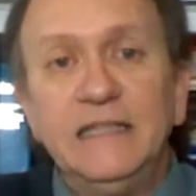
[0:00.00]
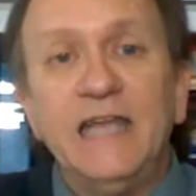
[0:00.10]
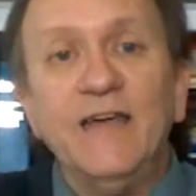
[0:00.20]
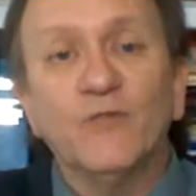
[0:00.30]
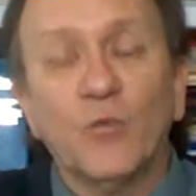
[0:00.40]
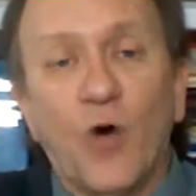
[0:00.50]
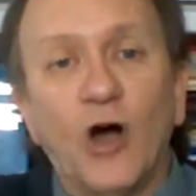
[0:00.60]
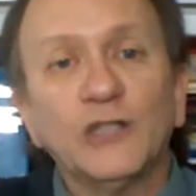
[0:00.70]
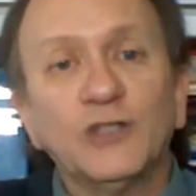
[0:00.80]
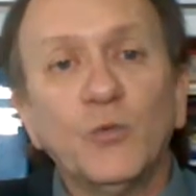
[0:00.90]
They've
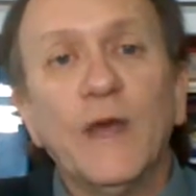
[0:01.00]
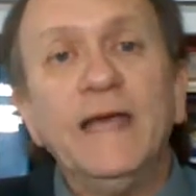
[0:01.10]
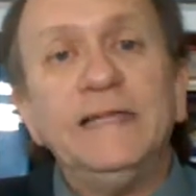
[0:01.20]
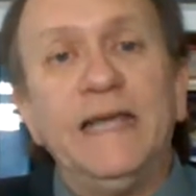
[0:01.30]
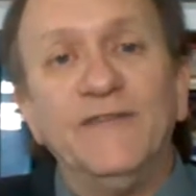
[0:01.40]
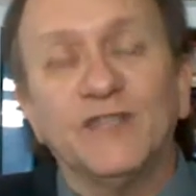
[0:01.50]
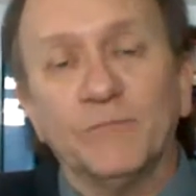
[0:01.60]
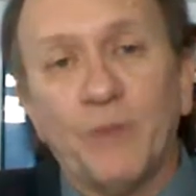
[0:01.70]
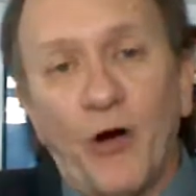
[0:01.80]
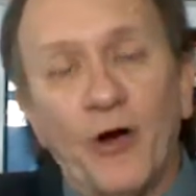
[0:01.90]
walked away. They've
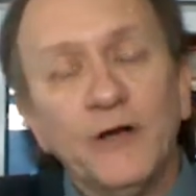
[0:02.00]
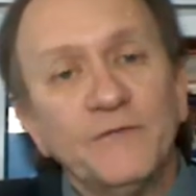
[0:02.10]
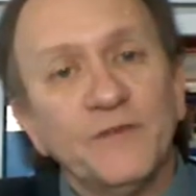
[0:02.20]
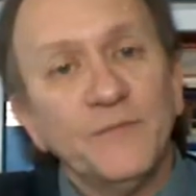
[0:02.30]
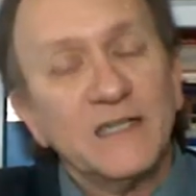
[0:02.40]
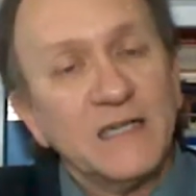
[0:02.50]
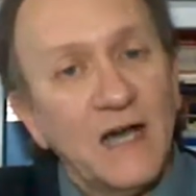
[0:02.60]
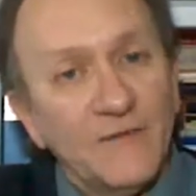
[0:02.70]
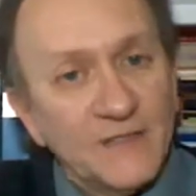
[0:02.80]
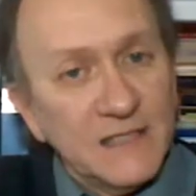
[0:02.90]
departed from the
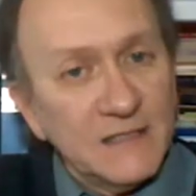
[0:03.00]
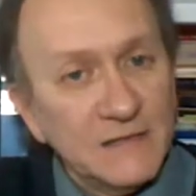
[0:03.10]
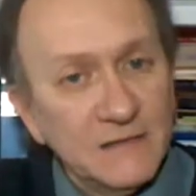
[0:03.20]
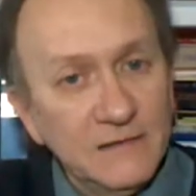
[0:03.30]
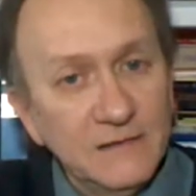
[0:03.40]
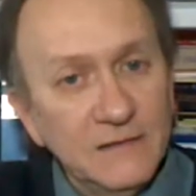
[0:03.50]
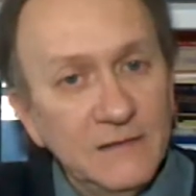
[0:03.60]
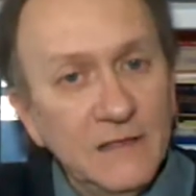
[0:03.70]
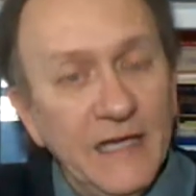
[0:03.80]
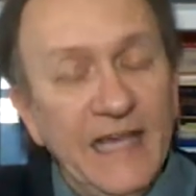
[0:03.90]
covenant,
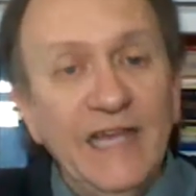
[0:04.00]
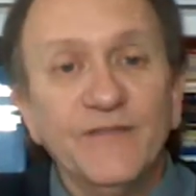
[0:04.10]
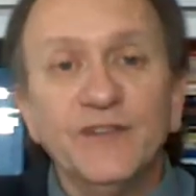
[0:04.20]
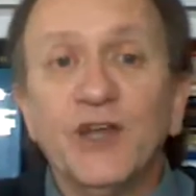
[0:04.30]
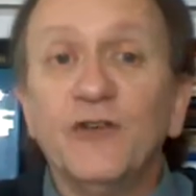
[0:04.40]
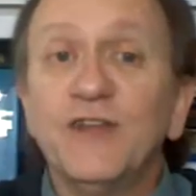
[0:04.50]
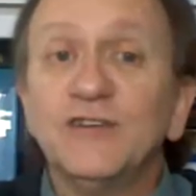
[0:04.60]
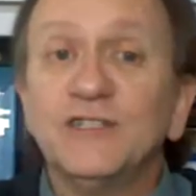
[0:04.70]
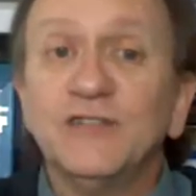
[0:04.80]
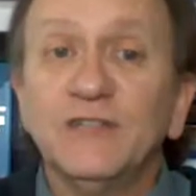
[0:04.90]
even though
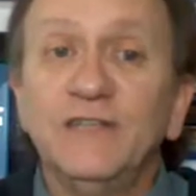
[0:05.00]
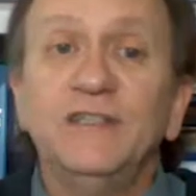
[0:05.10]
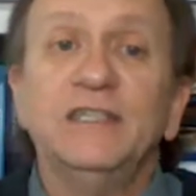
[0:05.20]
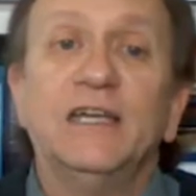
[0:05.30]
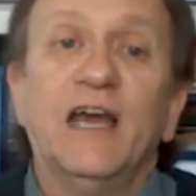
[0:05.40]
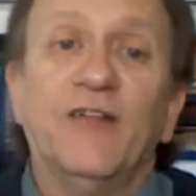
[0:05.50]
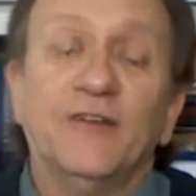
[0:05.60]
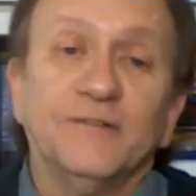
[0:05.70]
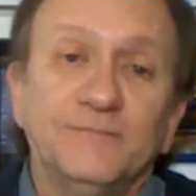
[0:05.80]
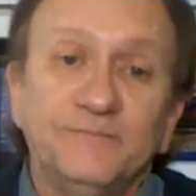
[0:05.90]
they're still living
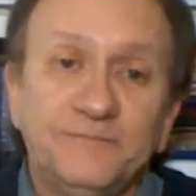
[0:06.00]
together.